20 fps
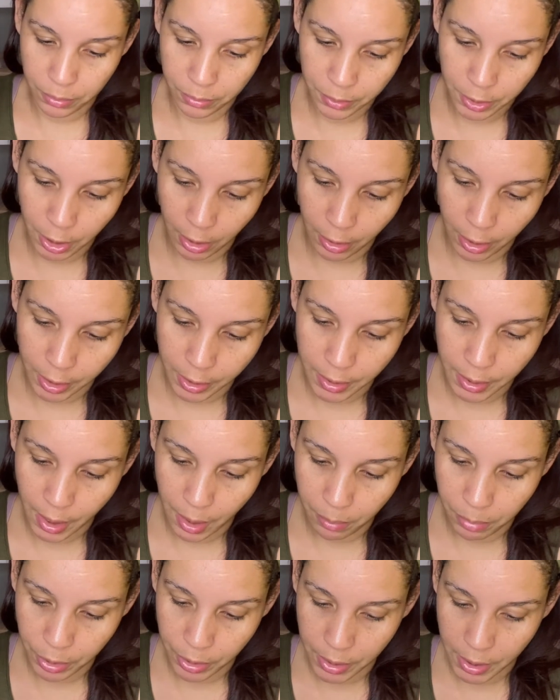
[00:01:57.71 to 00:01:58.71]
Deluxe
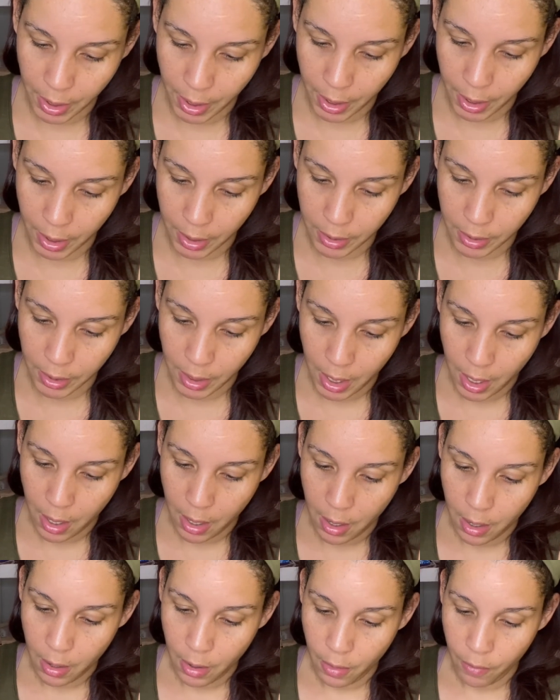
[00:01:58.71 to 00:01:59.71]
sample size,
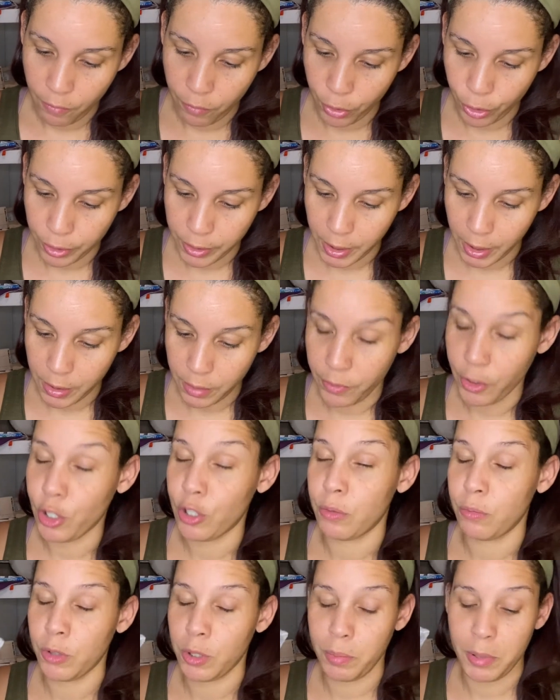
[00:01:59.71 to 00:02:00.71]
full size
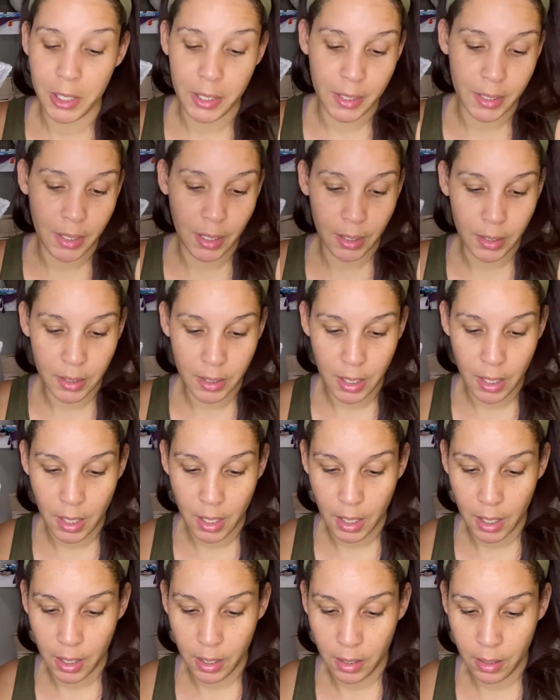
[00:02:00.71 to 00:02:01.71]
version would be
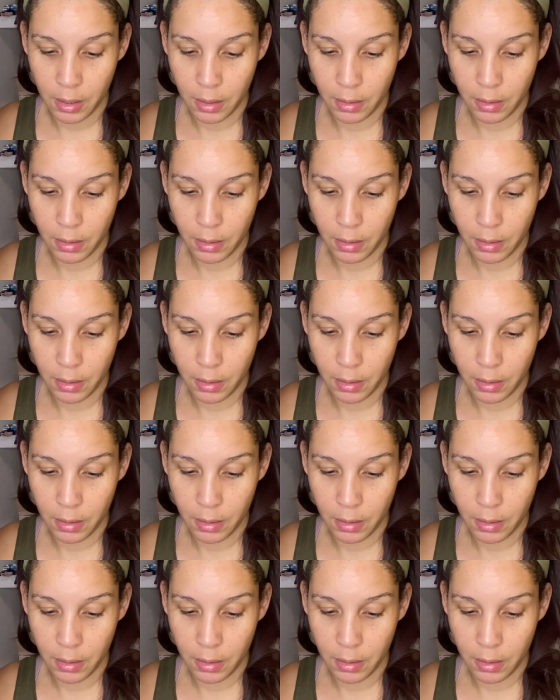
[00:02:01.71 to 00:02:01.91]
16,